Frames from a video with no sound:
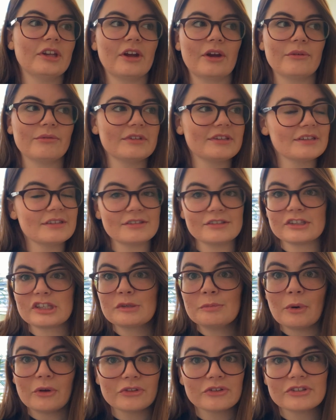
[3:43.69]
this isn't
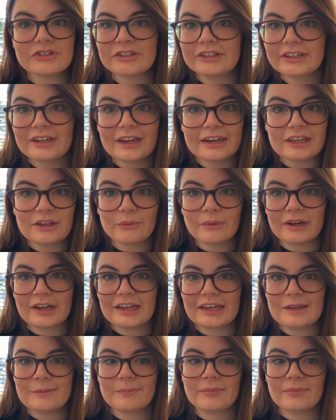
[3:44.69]
sponsored in any way,